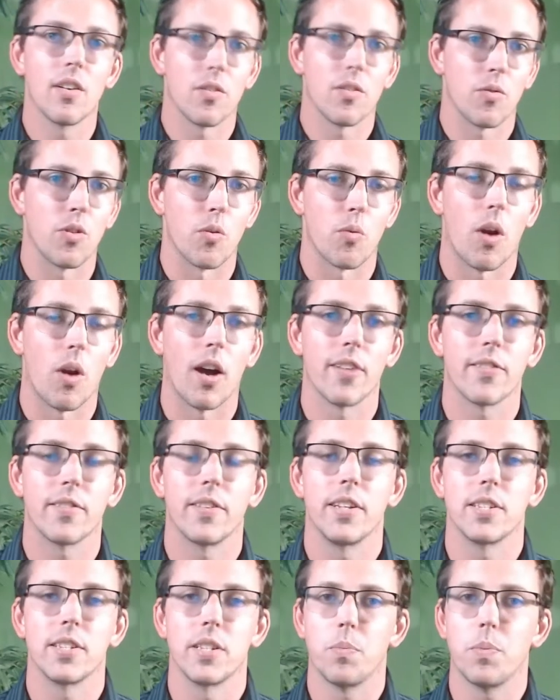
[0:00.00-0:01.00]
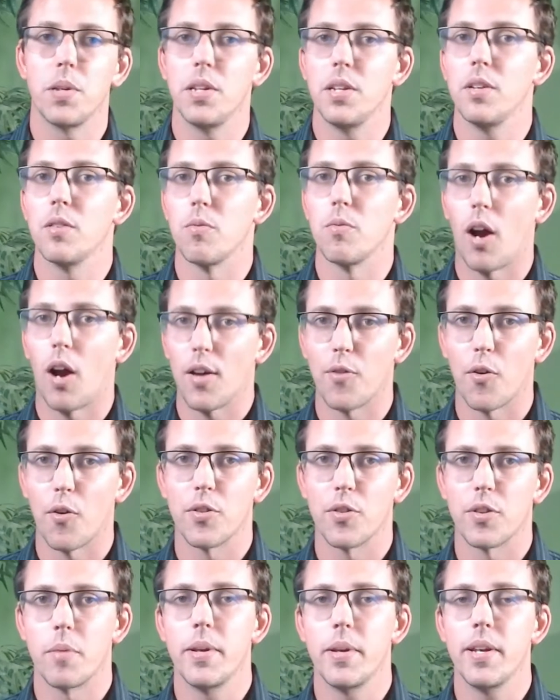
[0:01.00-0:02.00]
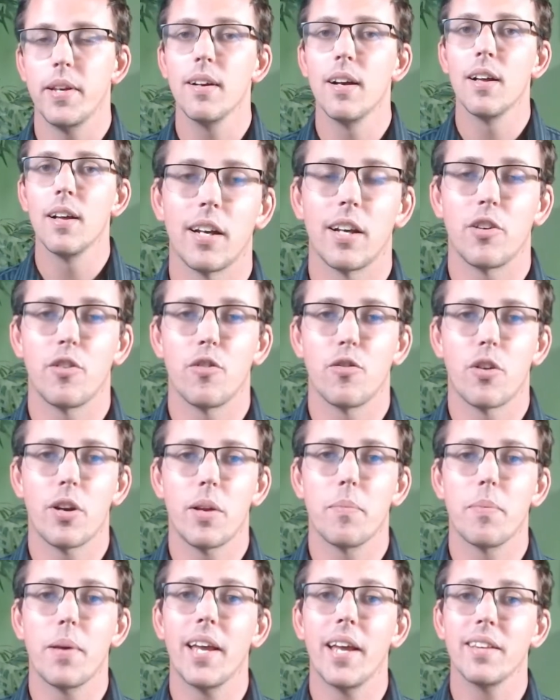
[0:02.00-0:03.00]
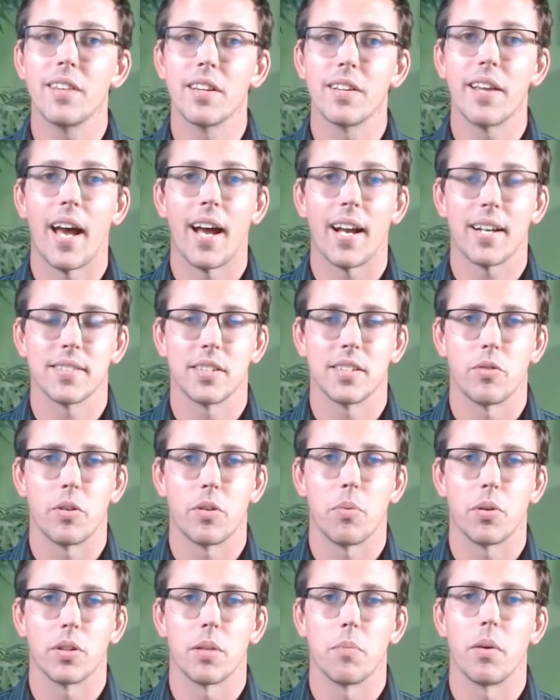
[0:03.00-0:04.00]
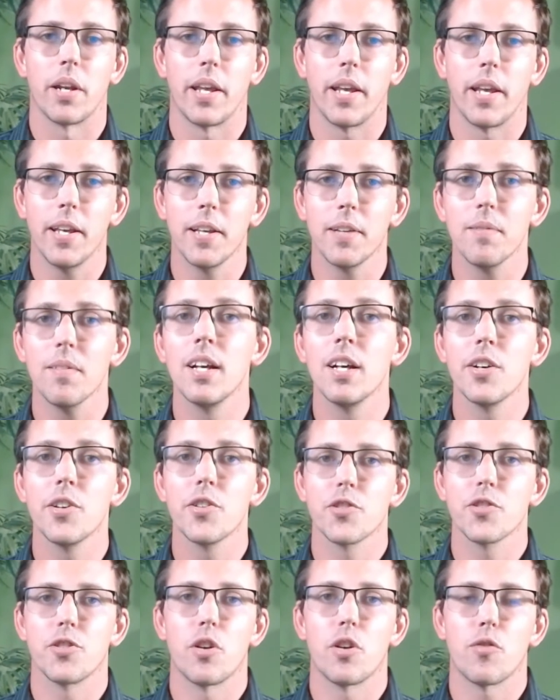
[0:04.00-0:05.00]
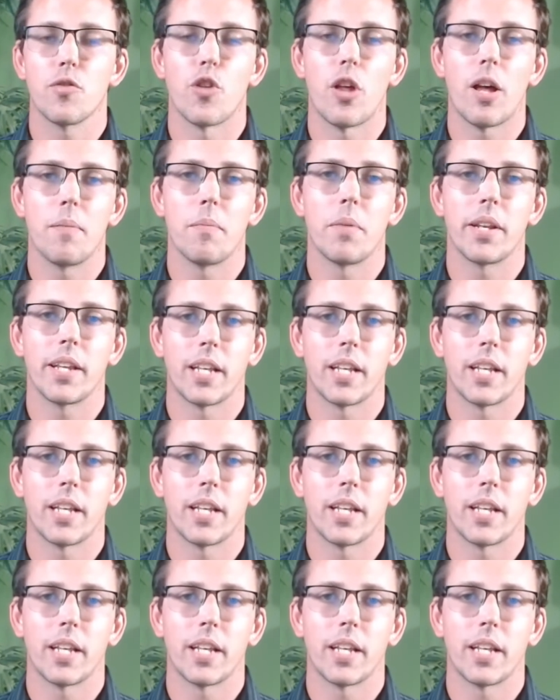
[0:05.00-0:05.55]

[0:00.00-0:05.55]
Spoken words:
the Roth DCP, Roth 403B. You've already paid the taxes when you put the money in, so therefore that money can